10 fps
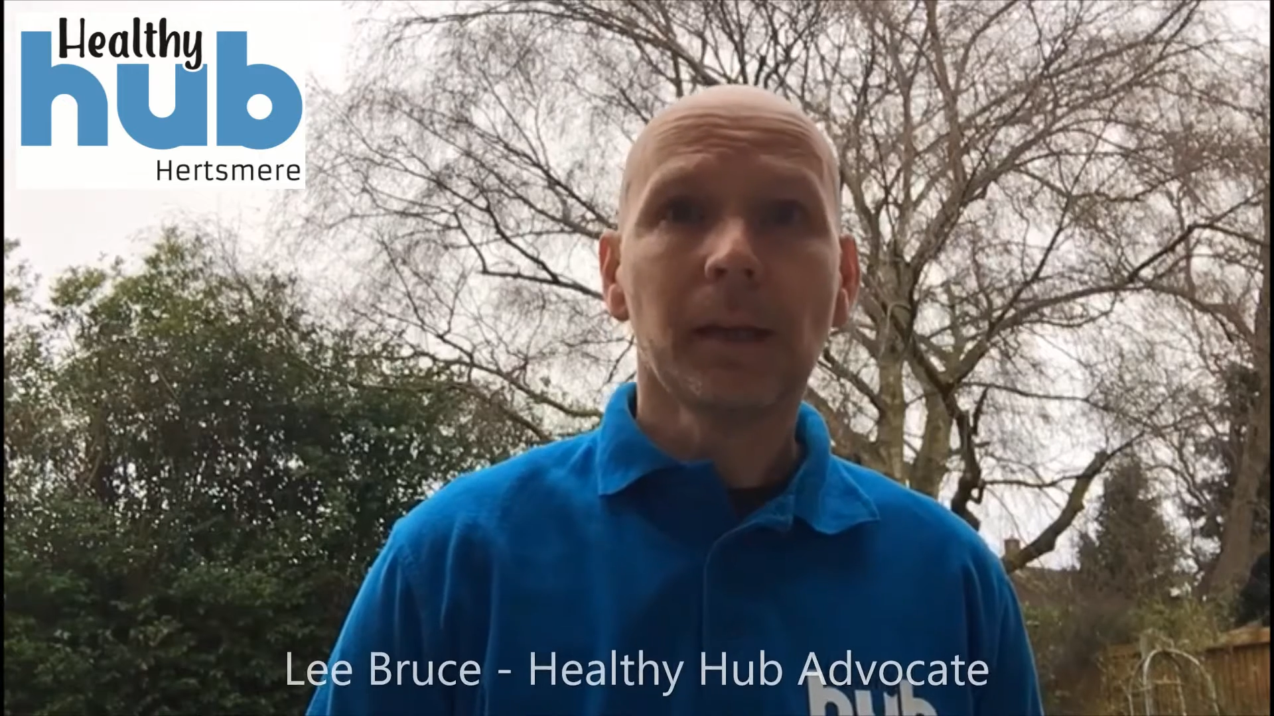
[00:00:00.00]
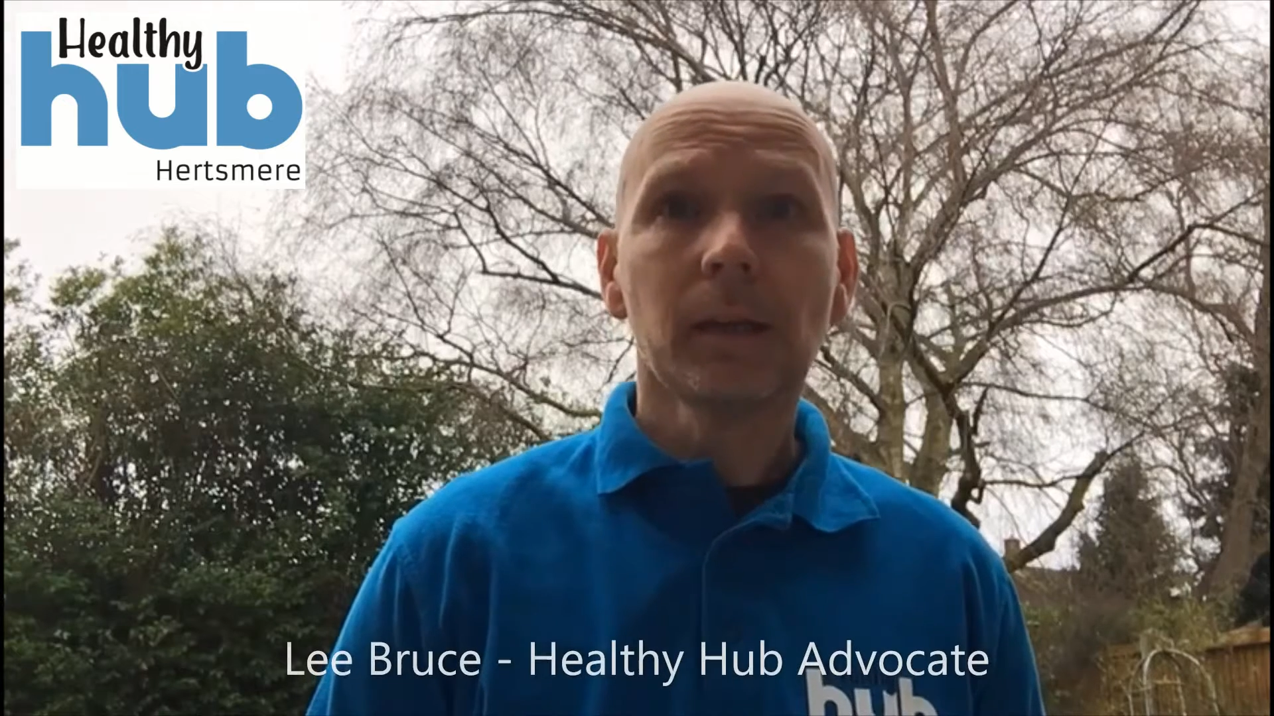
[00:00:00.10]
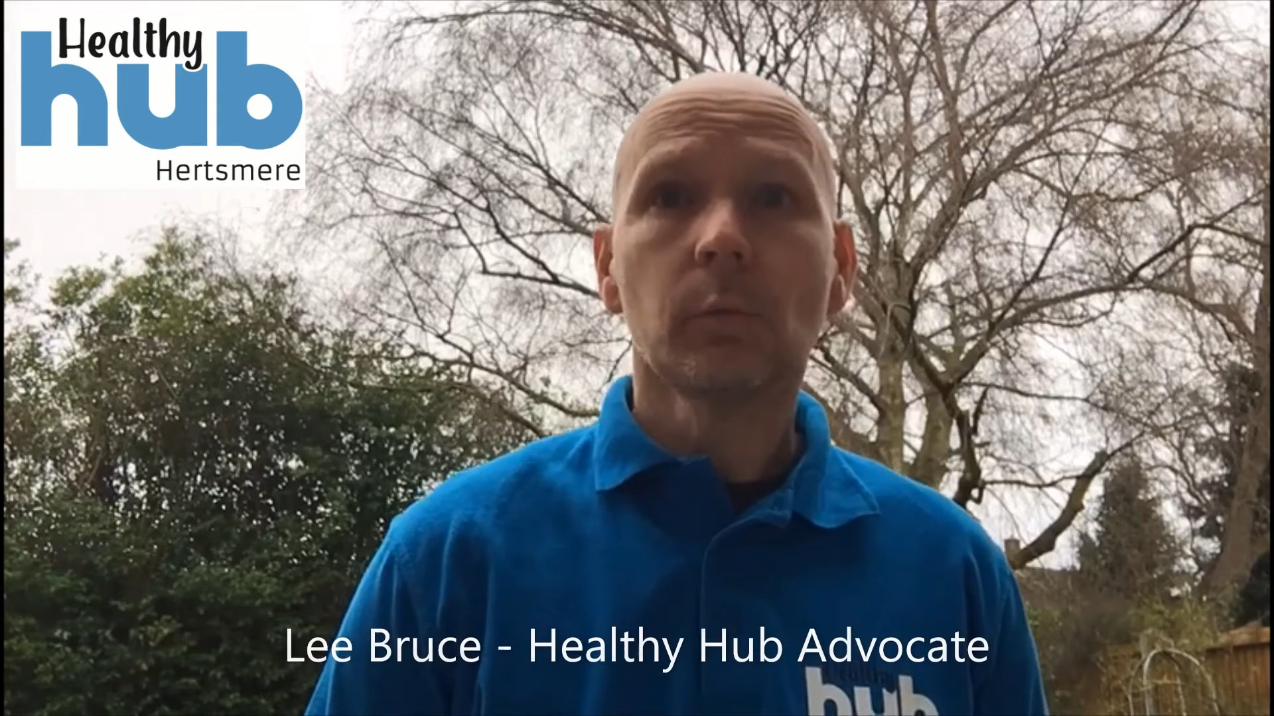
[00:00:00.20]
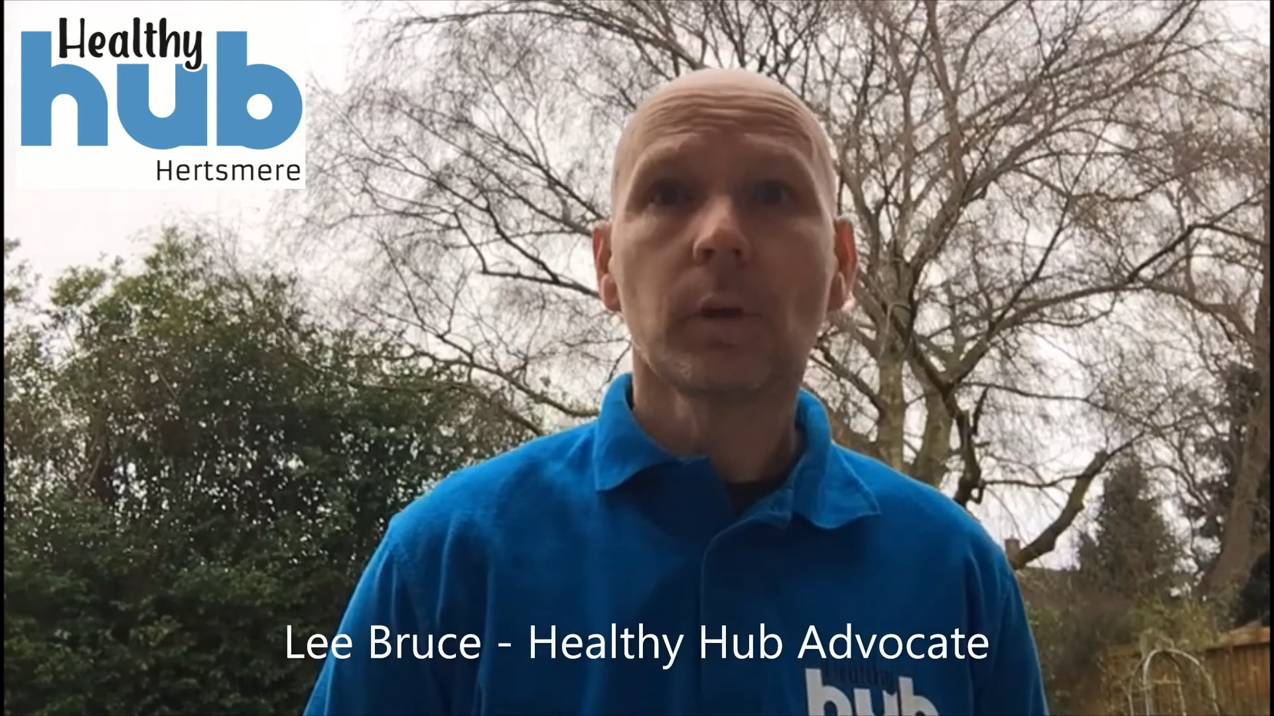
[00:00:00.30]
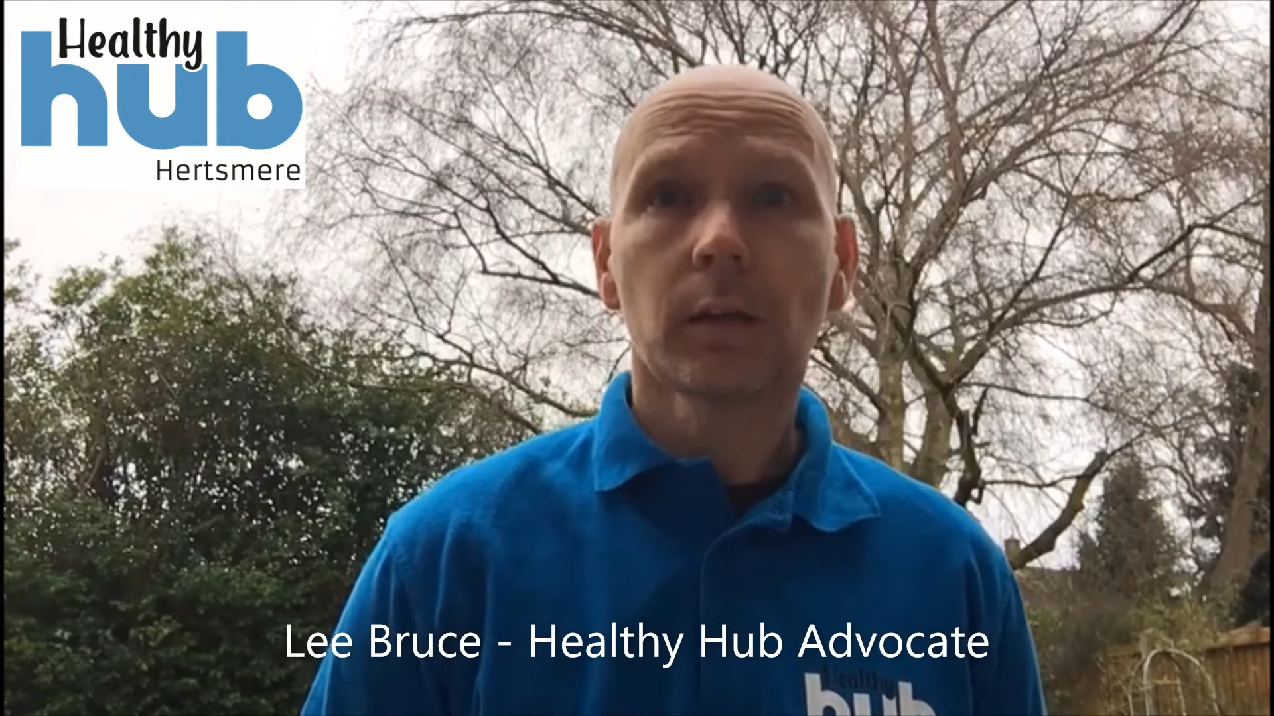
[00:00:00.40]

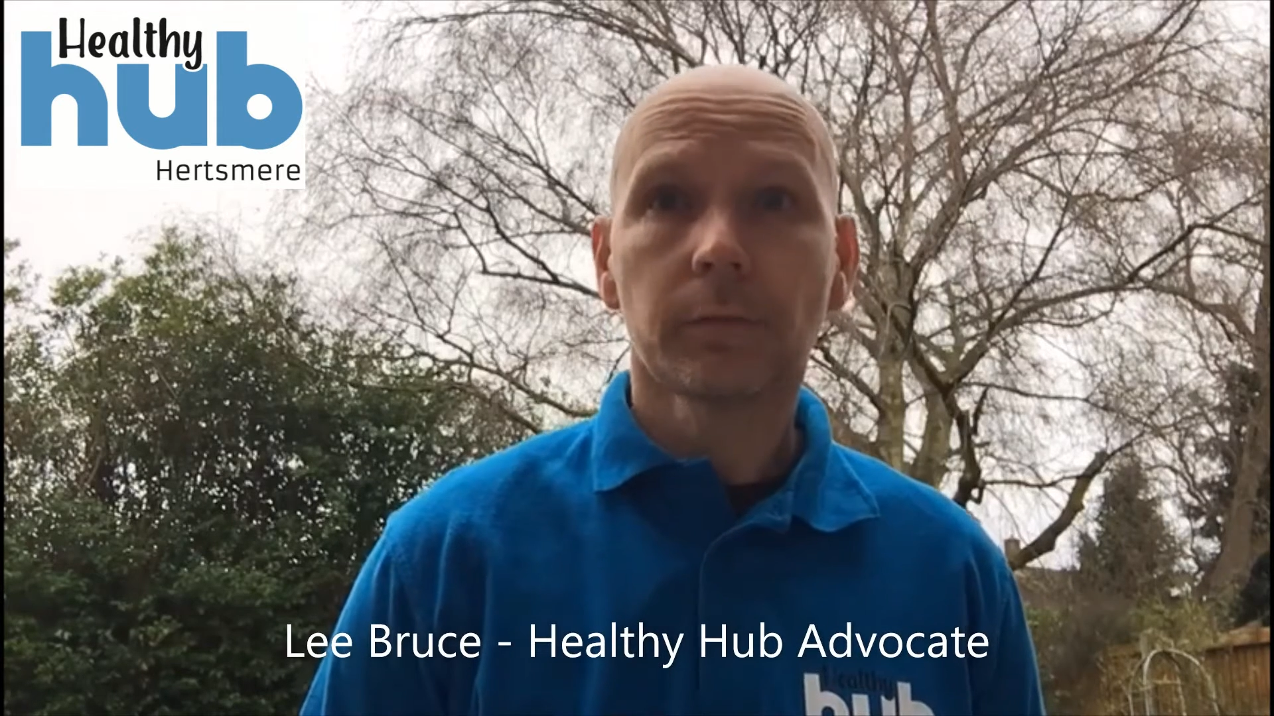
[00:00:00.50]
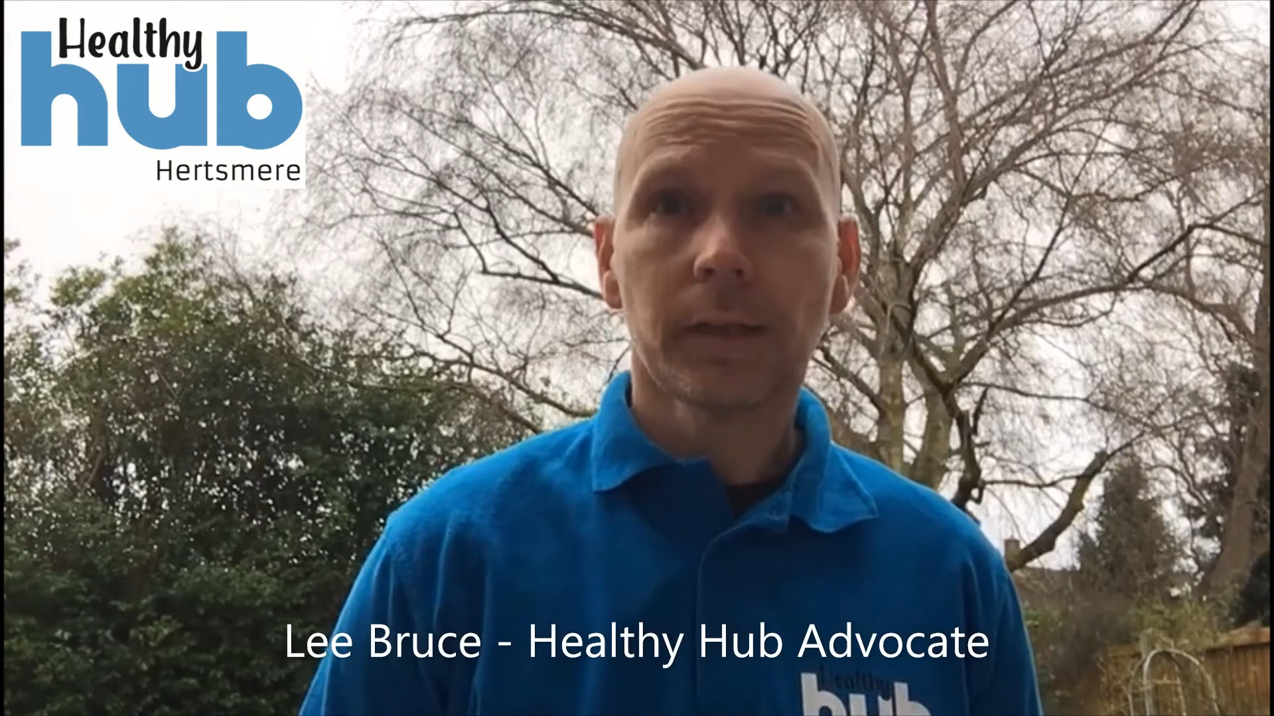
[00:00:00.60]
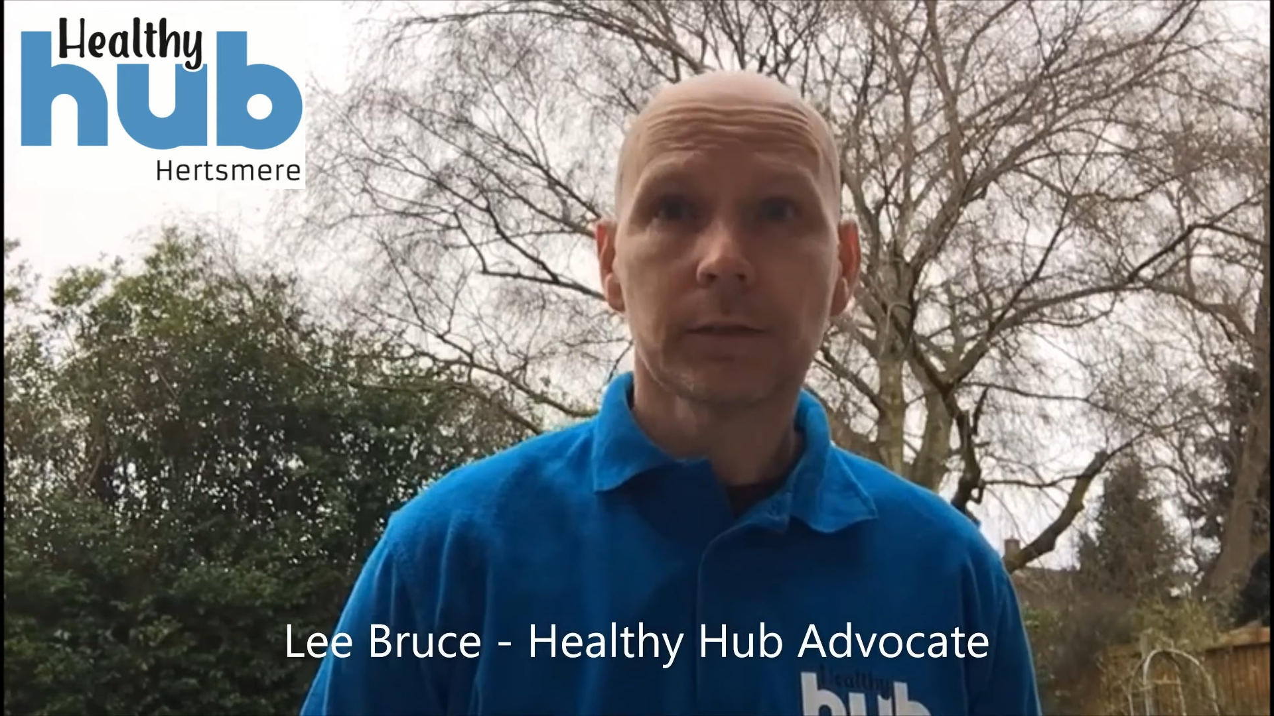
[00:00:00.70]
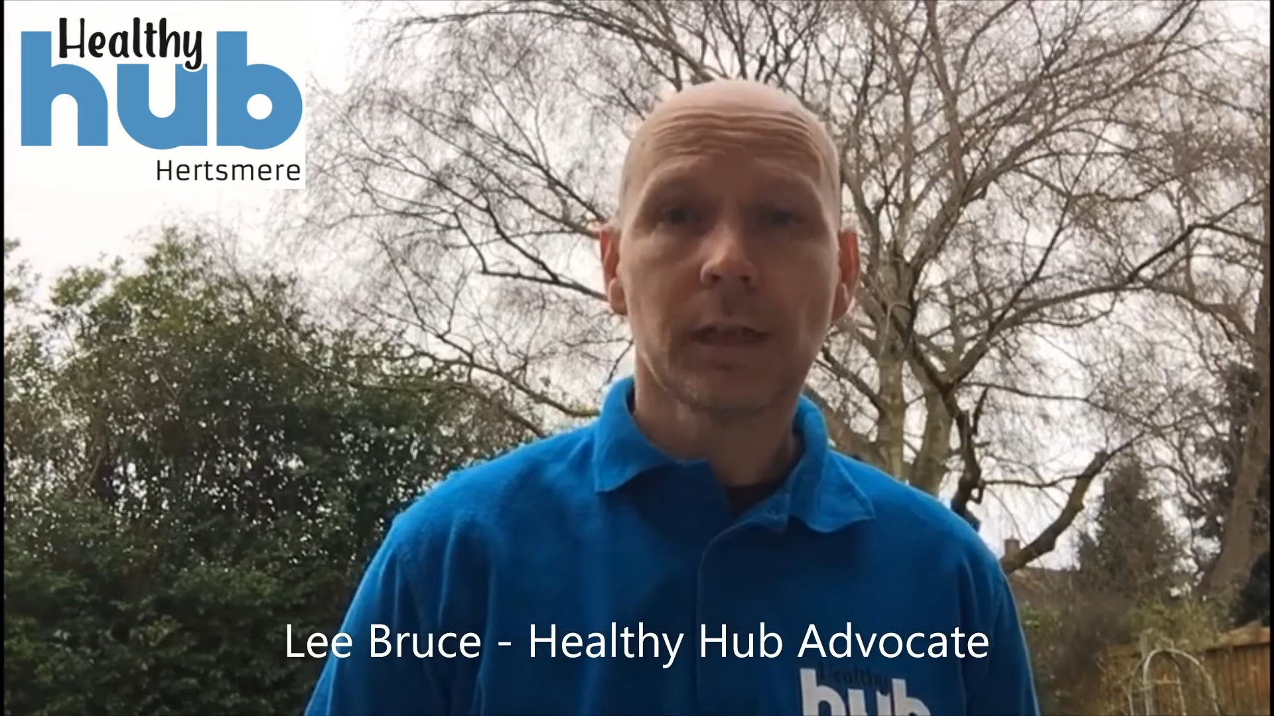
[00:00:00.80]
Being aware of how